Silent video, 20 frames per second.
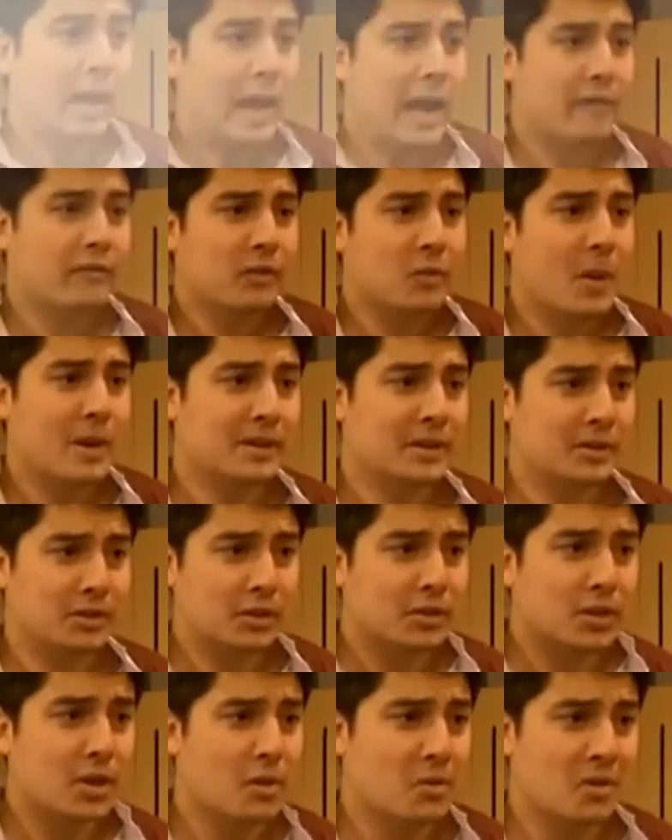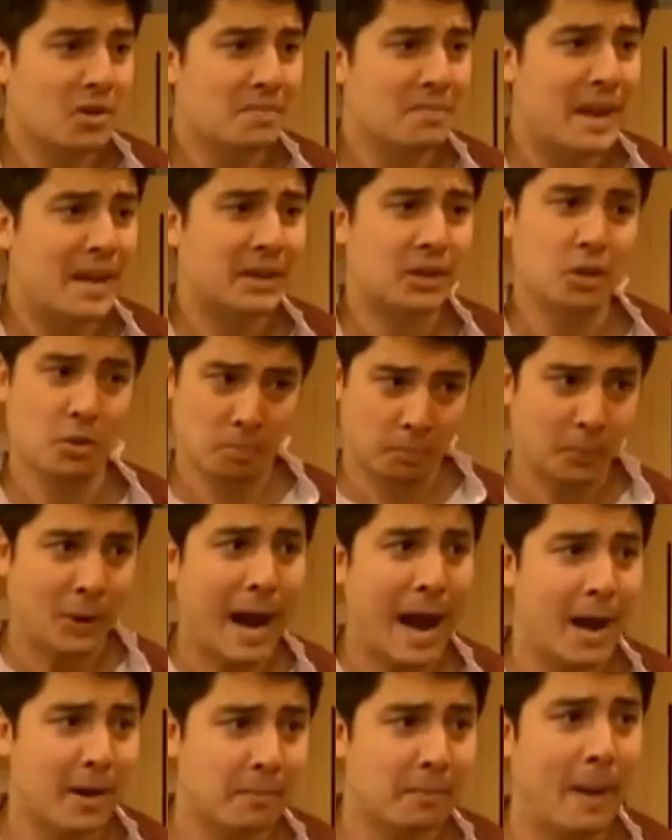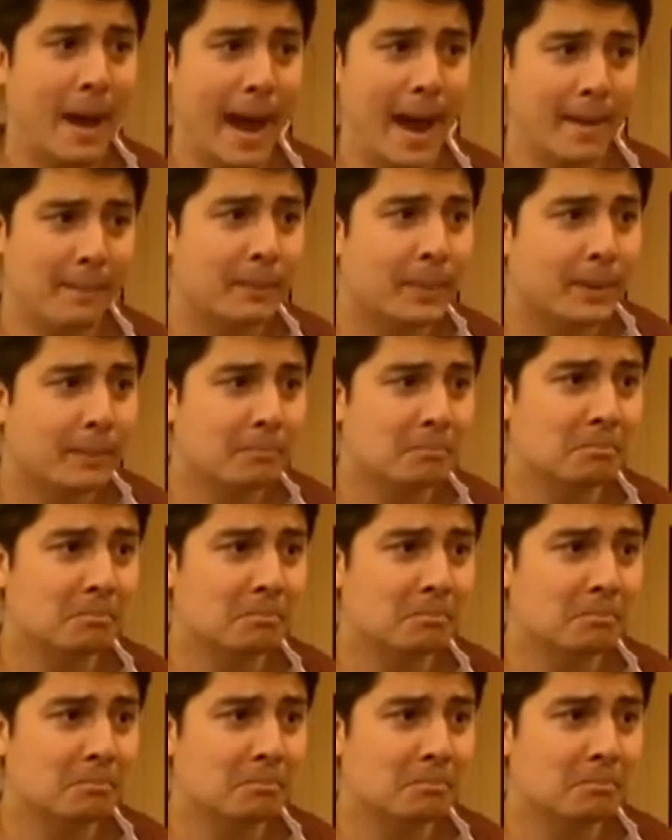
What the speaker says: I ever wanted to do was make you proud, Pap.